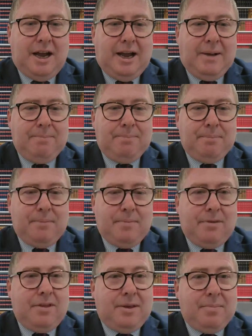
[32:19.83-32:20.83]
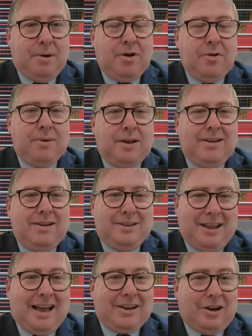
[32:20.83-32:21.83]
that they might not be,
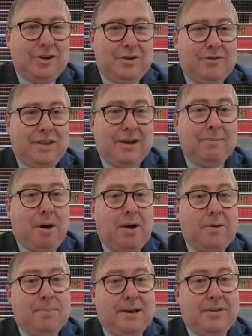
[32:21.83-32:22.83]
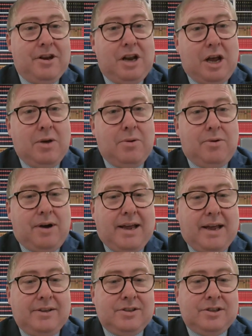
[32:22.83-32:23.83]
that kind of thing might be at the lower
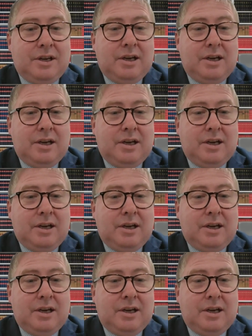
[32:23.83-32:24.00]
end.